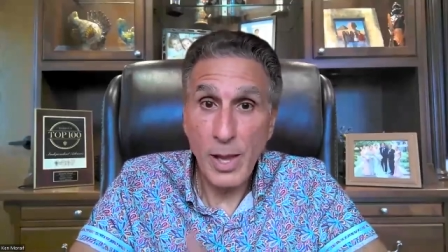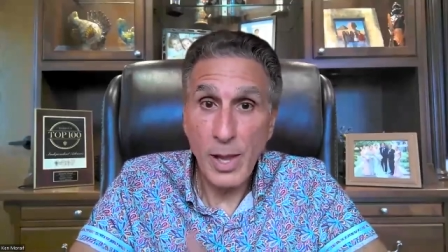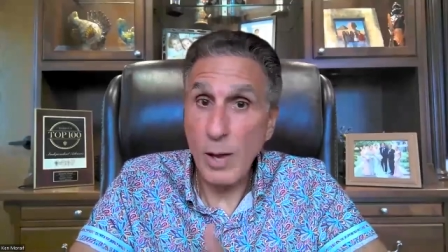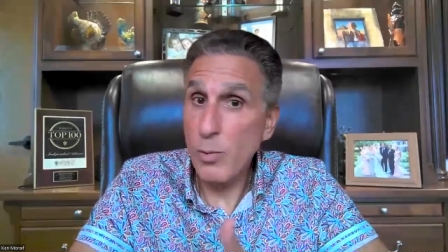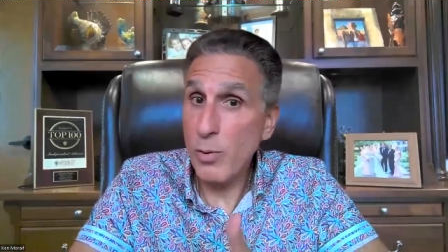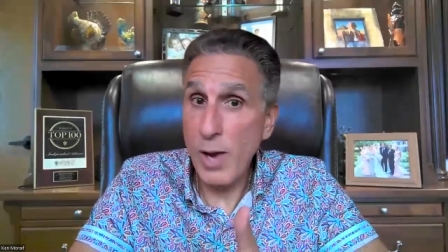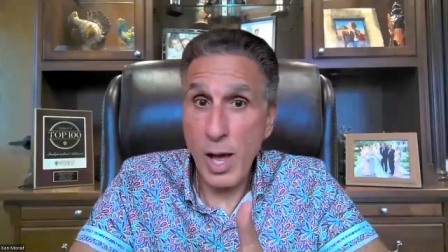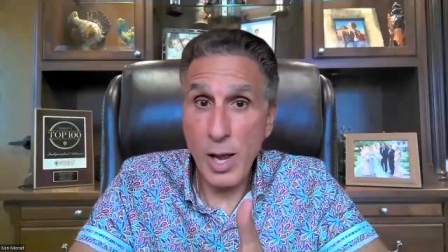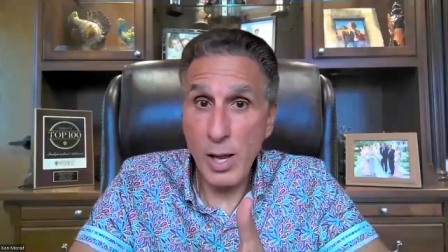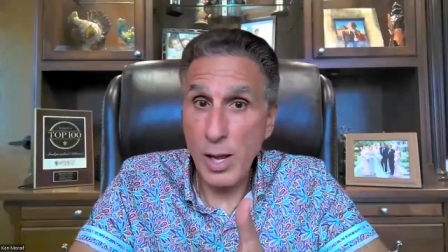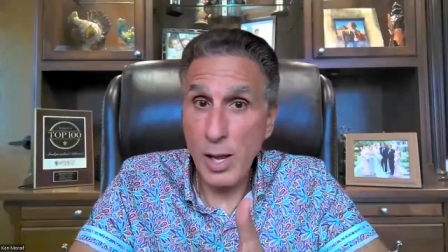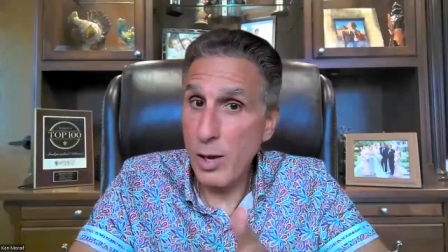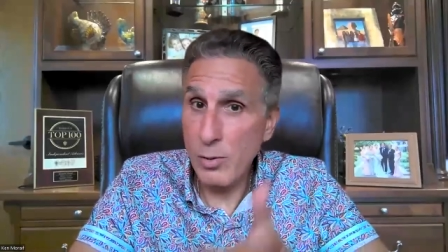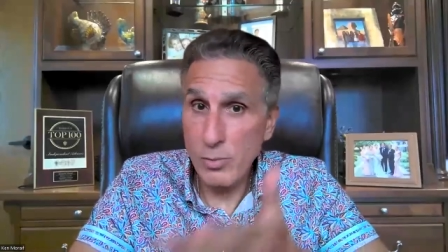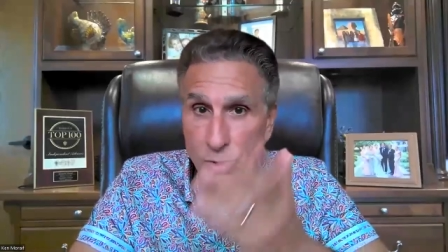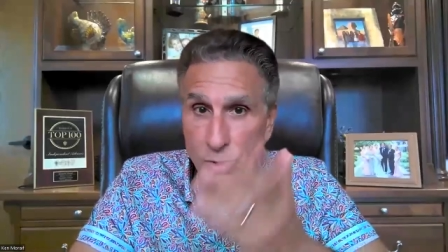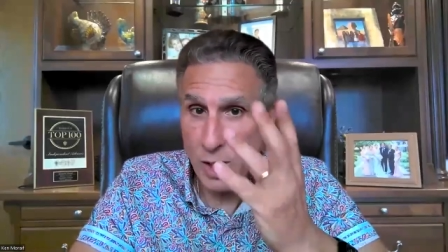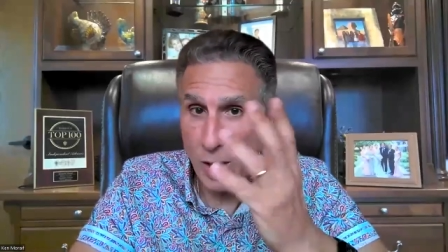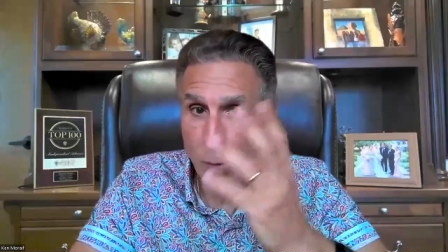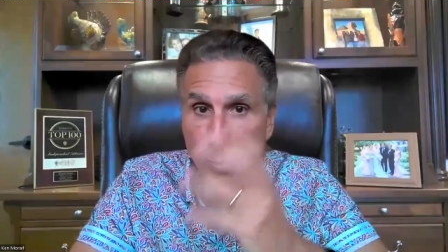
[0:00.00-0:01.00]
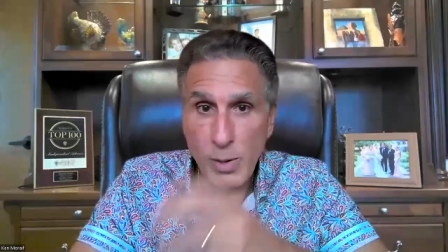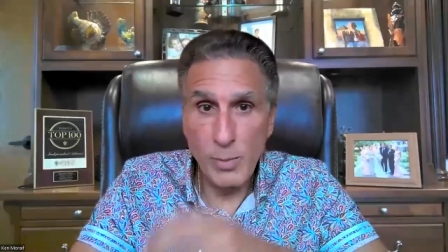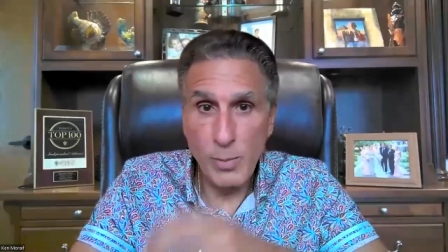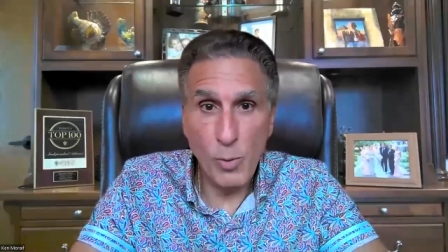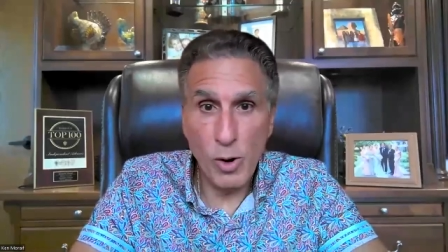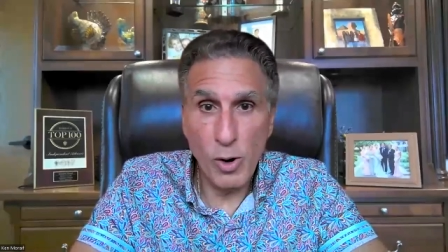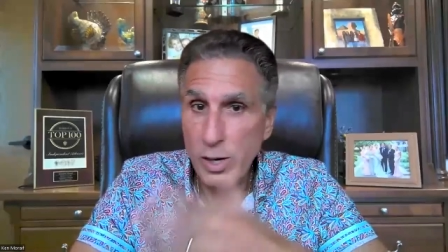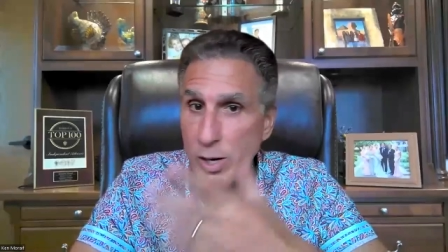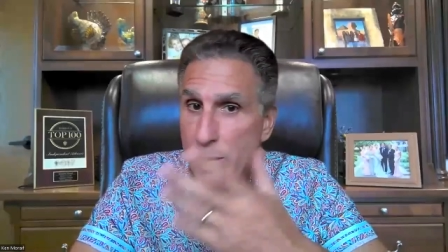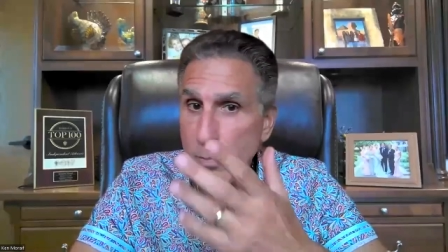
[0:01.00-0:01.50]
And we're not alone. JP
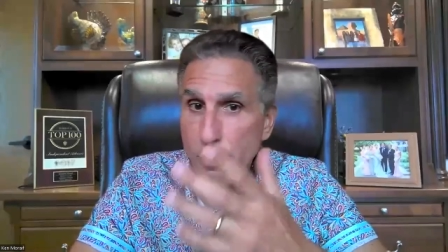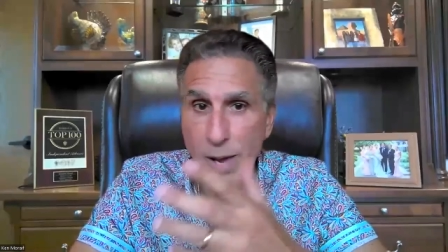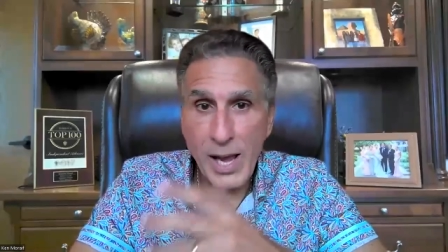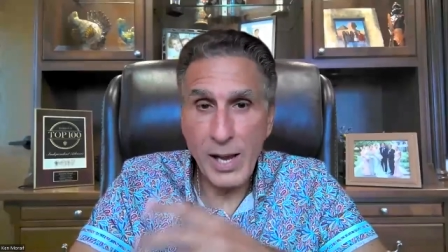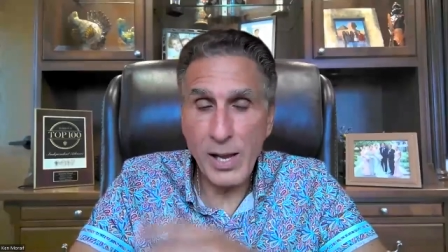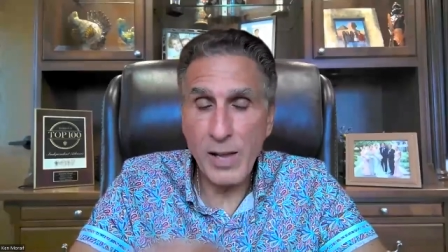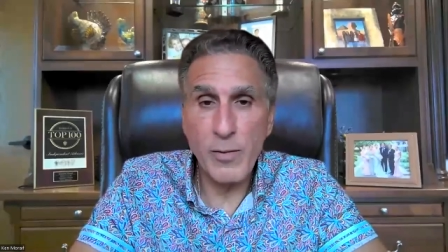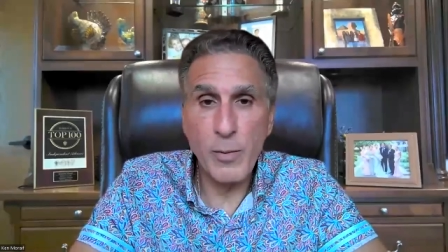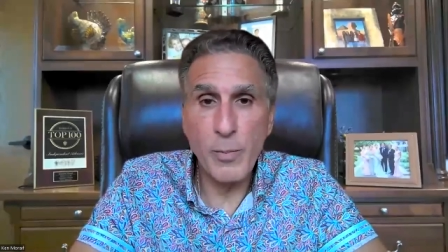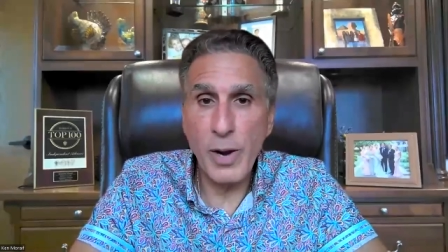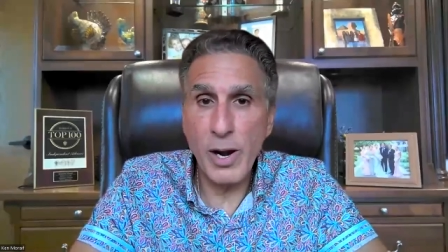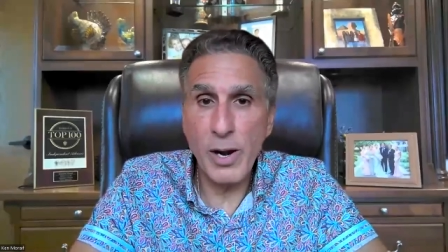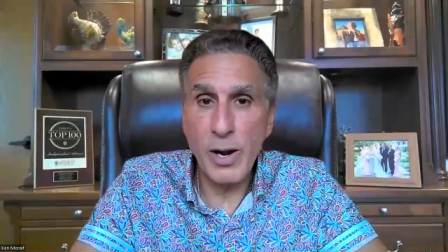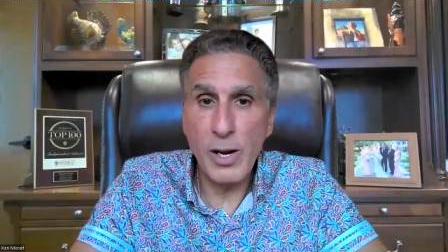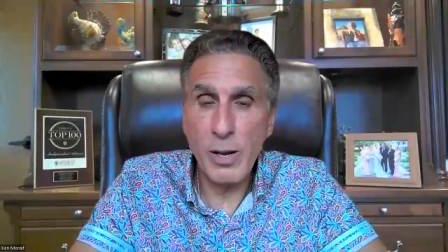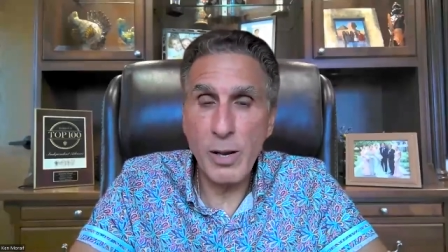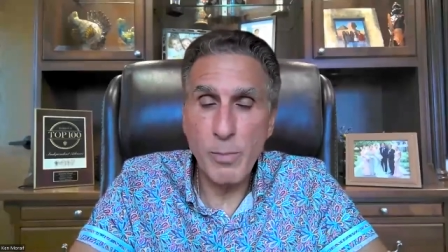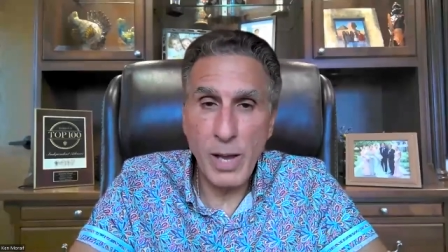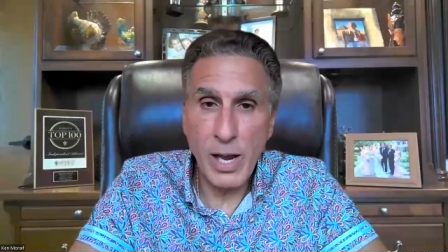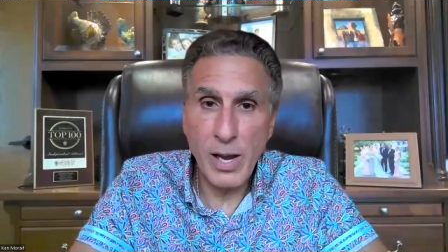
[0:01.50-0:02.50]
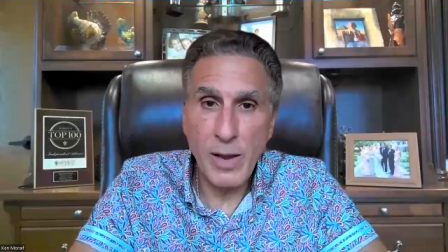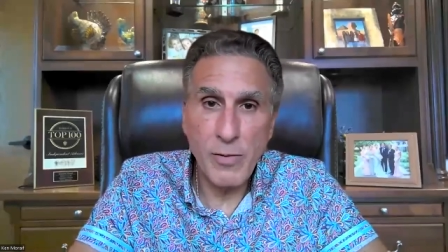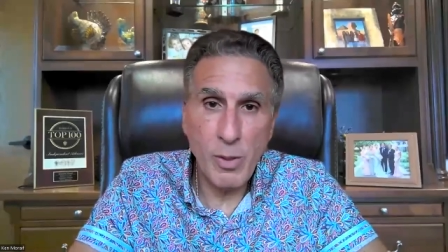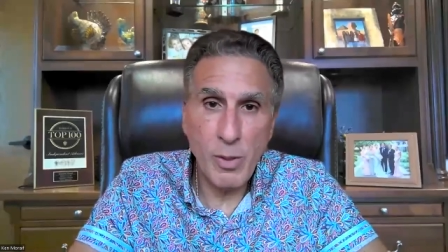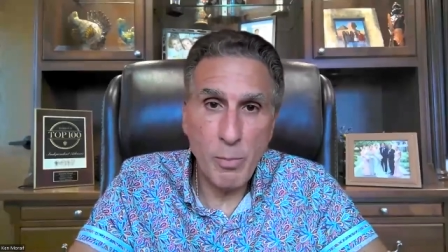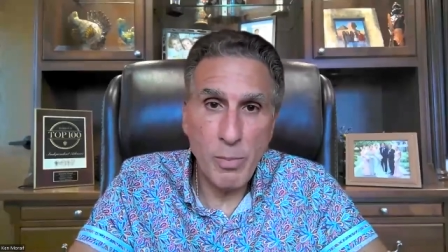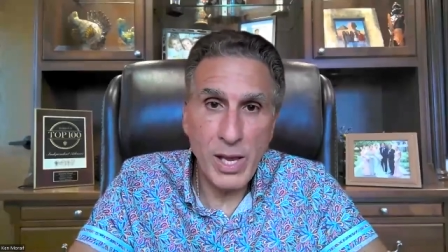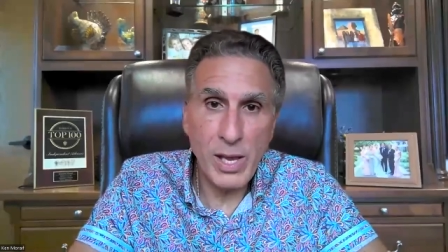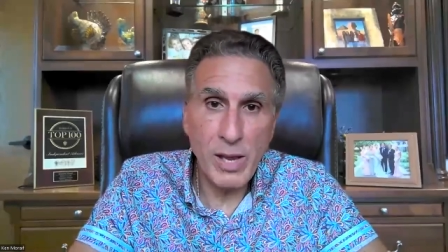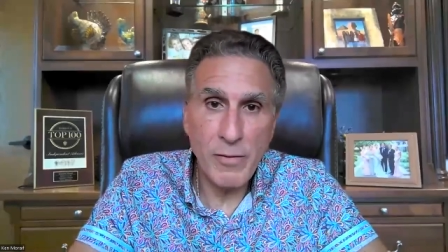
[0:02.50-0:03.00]
Morgan, Bank of America, many of
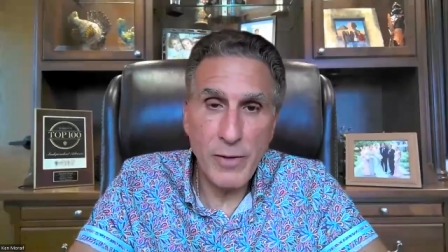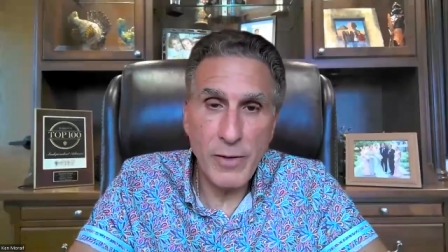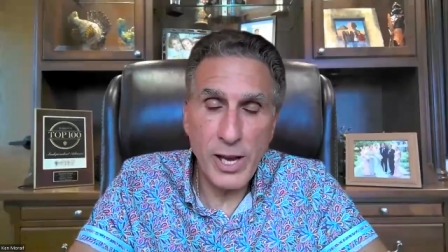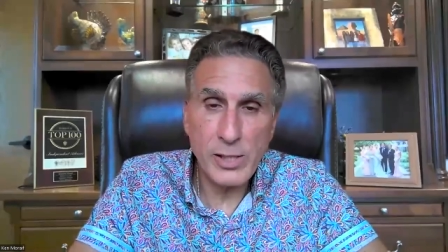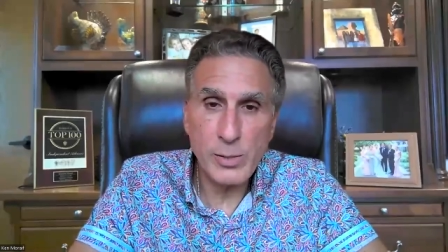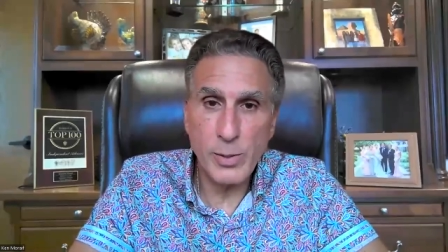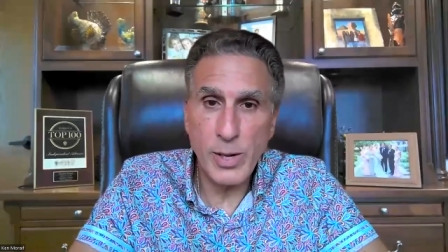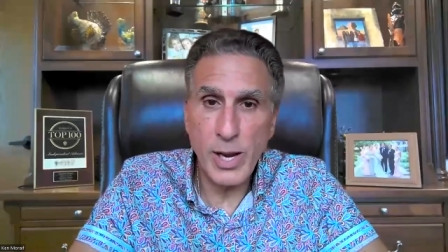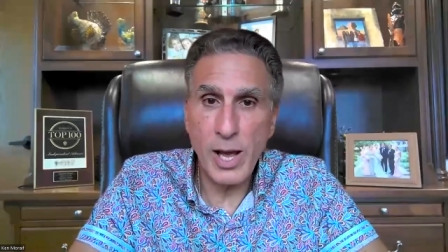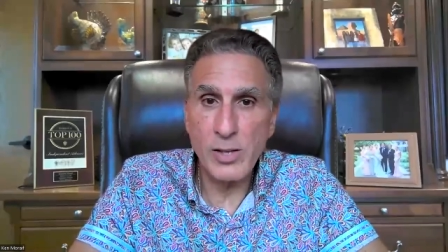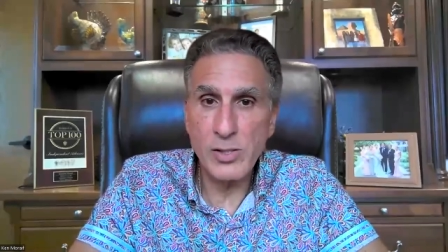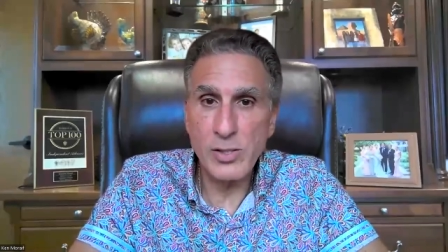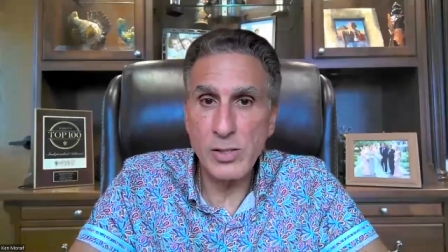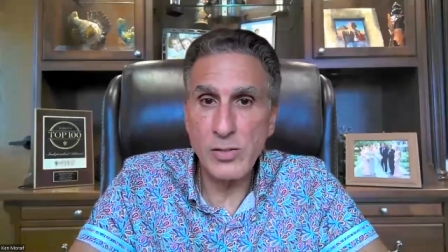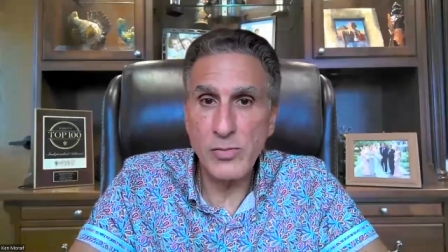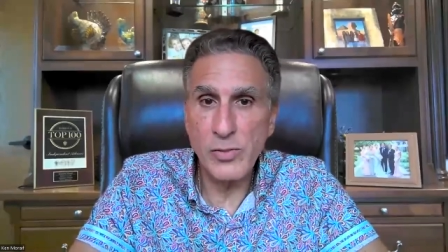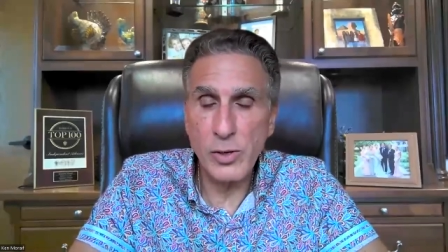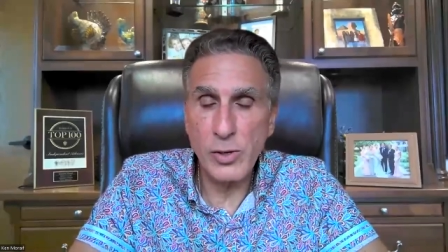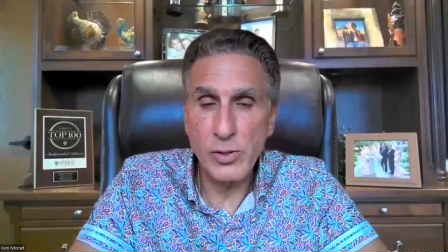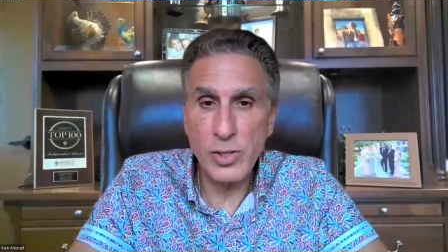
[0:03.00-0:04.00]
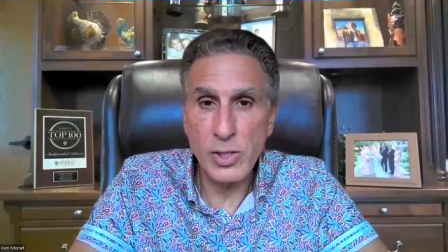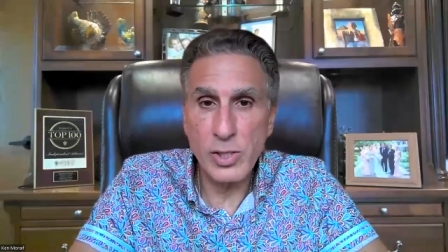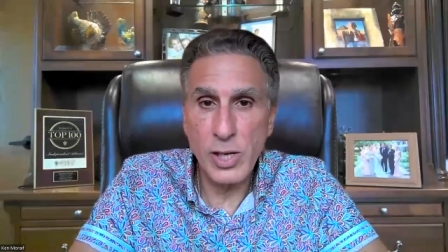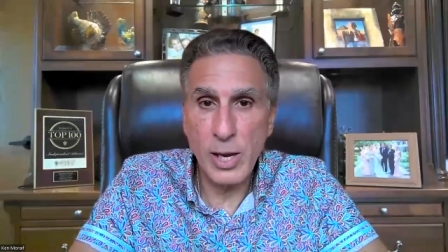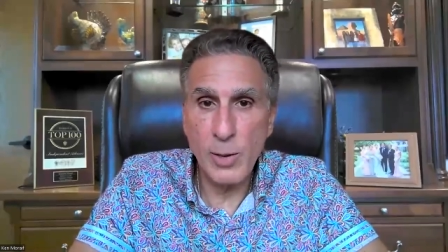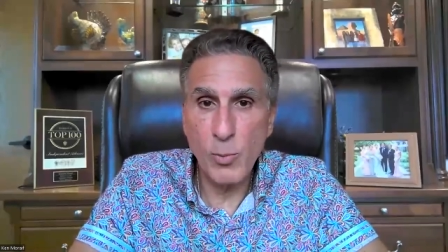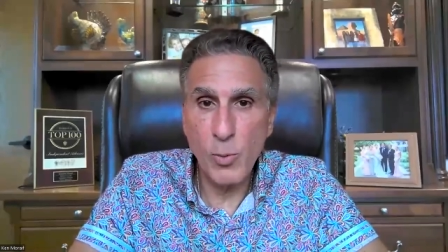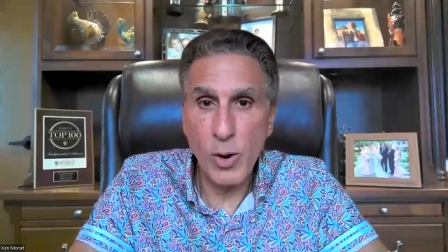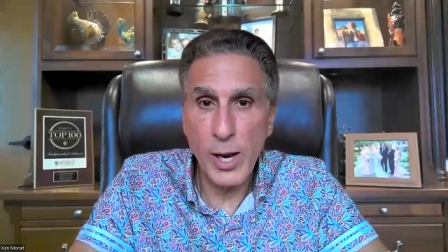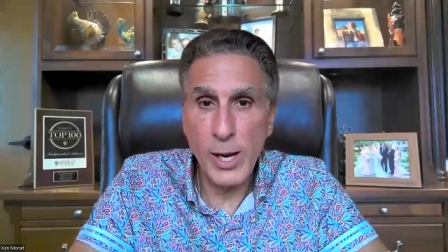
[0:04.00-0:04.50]
the big investment houses feel the
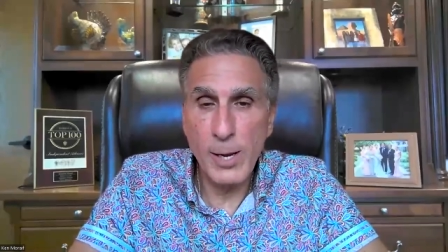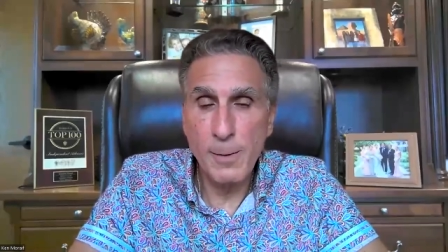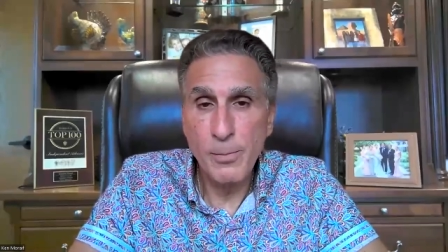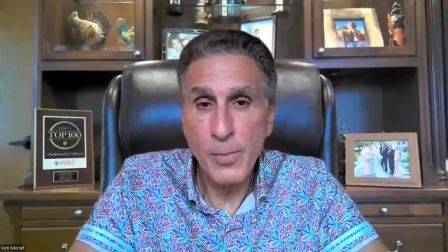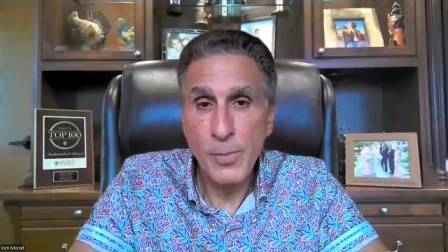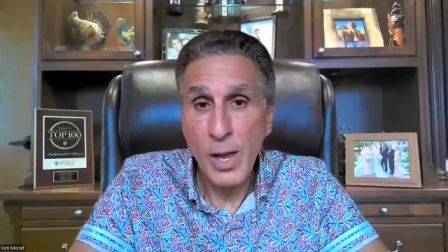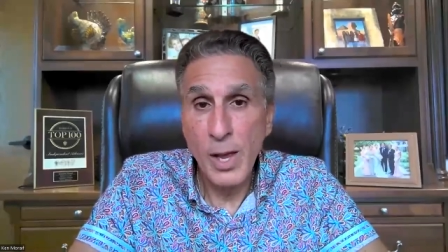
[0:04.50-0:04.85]
same way.